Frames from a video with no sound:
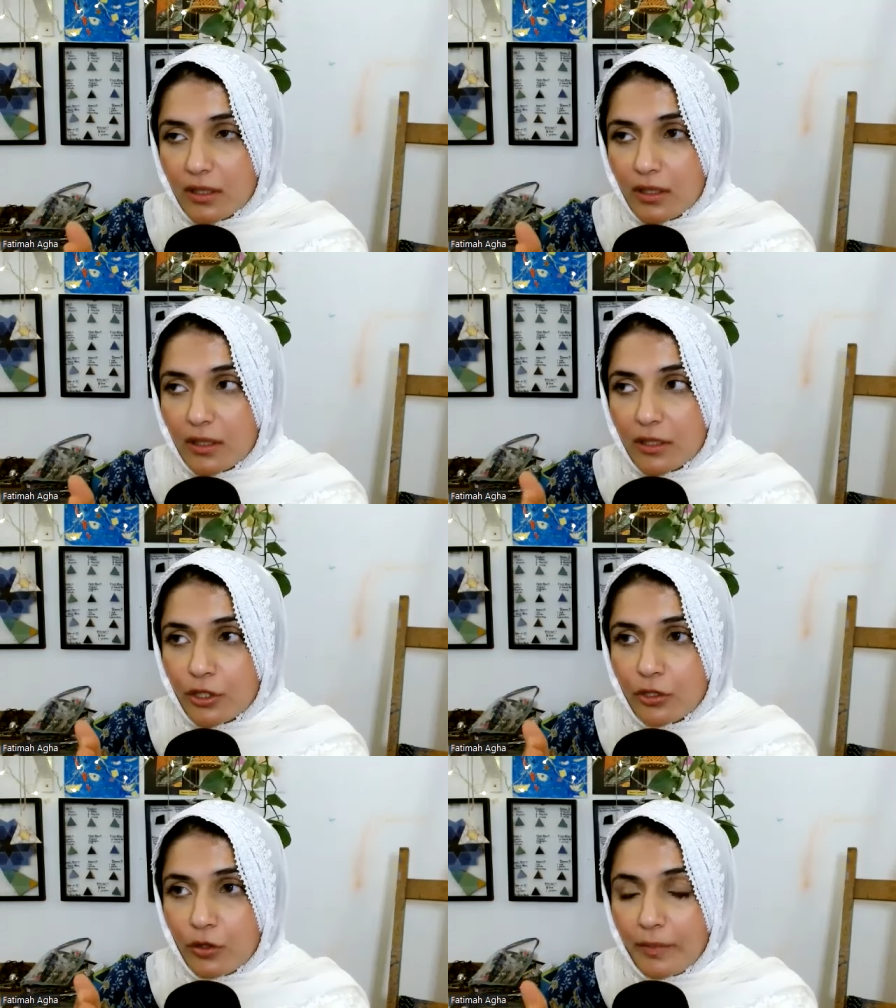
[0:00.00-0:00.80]
uh,
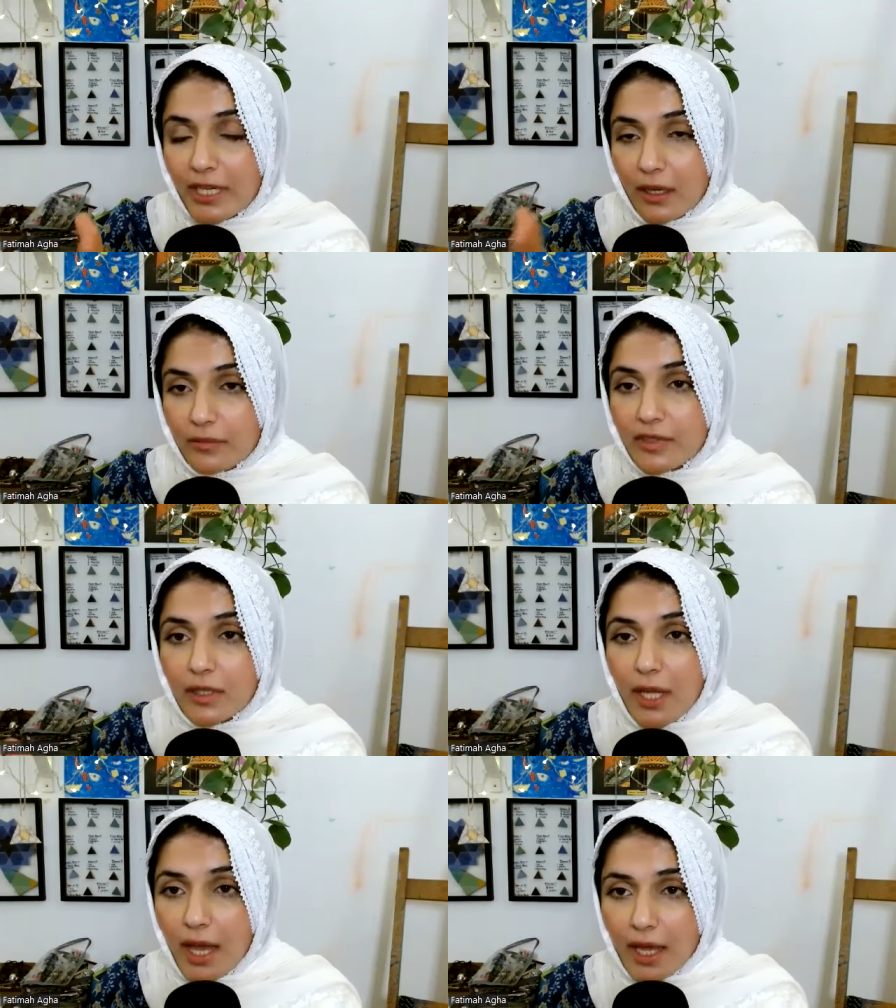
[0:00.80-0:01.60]
you know, becomes
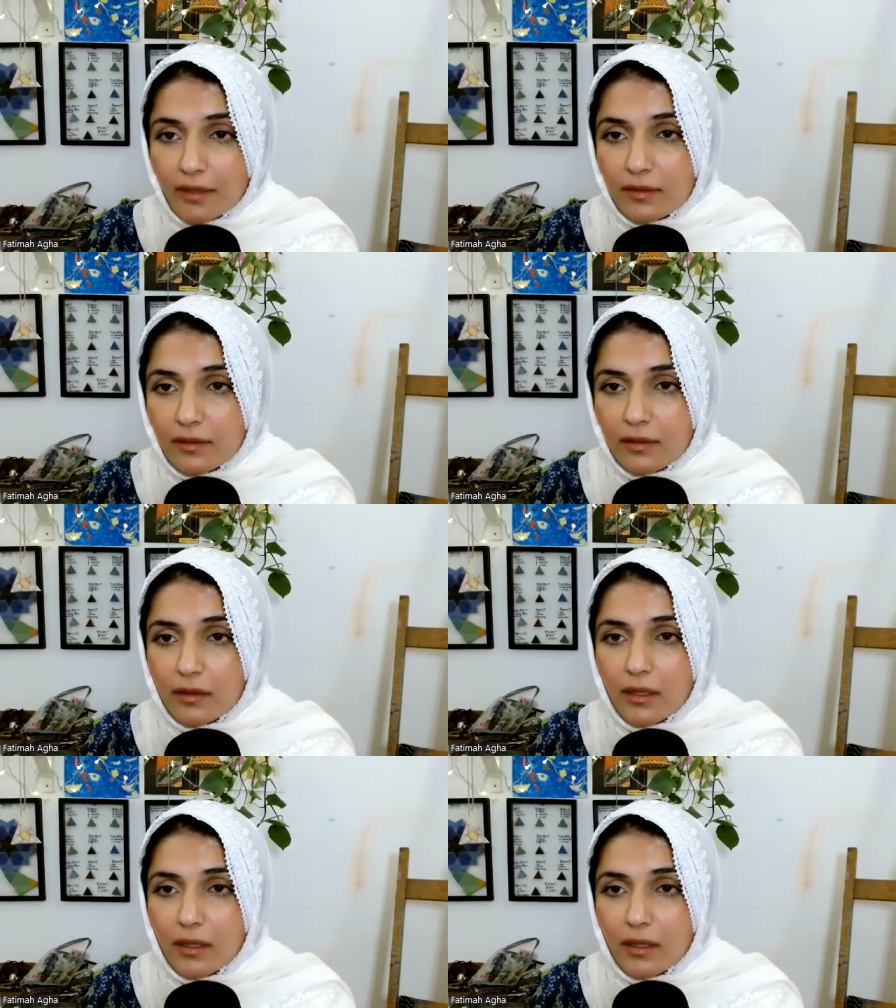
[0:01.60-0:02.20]
less,